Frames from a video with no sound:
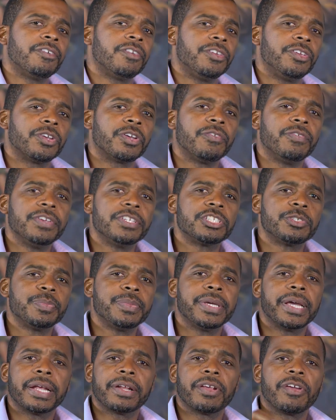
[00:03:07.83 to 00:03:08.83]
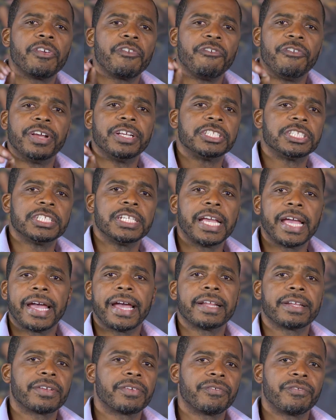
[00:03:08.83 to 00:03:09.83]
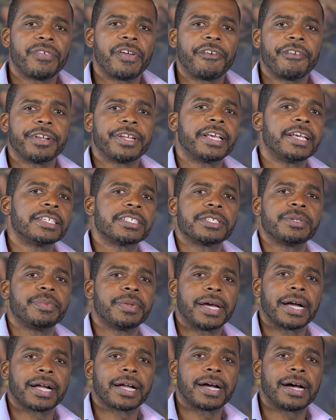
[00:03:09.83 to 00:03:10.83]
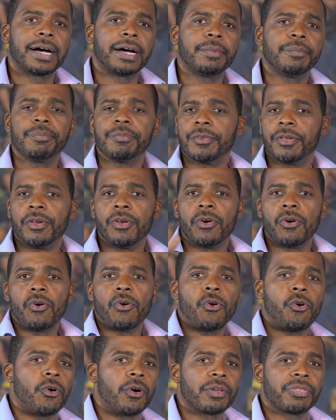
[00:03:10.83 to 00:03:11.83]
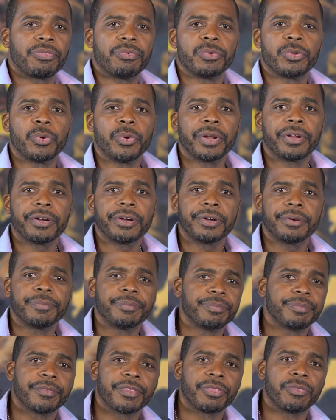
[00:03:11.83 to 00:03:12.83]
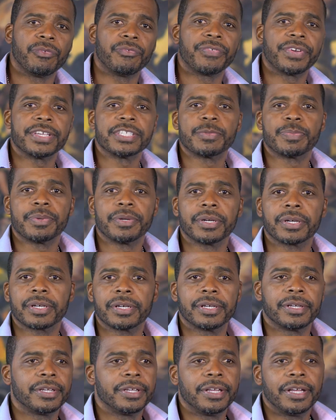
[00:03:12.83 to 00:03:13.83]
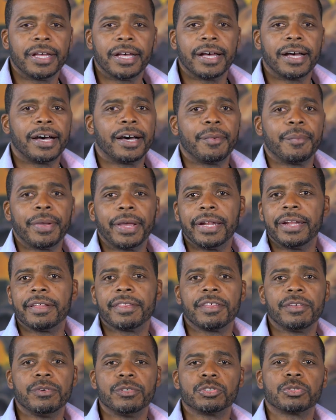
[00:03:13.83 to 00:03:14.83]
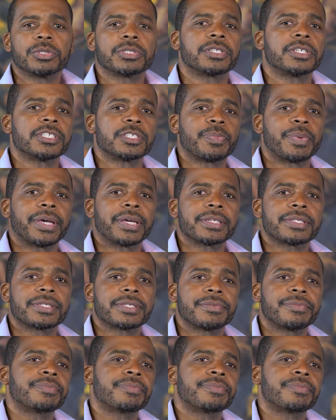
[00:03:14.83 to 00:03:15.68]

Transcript: You can reach me at Reggie at veritasium dot com or through Twitter, through Facebook, um, any of the usual suspects.